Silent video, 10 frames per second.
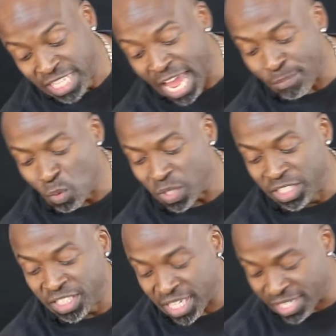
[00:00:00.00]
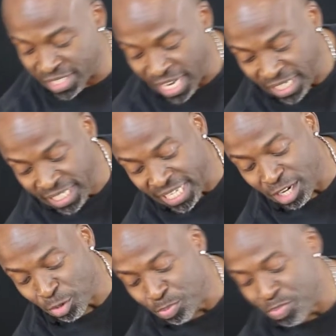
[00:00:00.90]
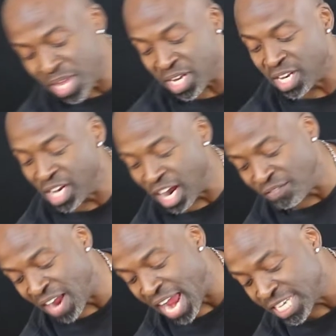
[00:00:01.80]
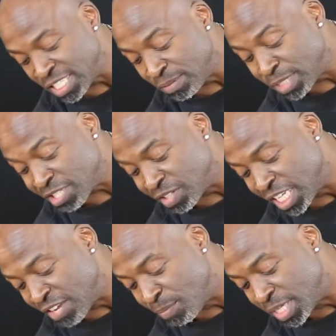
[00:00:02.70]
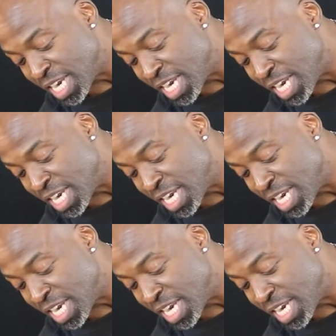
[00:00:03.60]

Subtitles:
dab them with just a little bit of icing. I'm just gonna give them a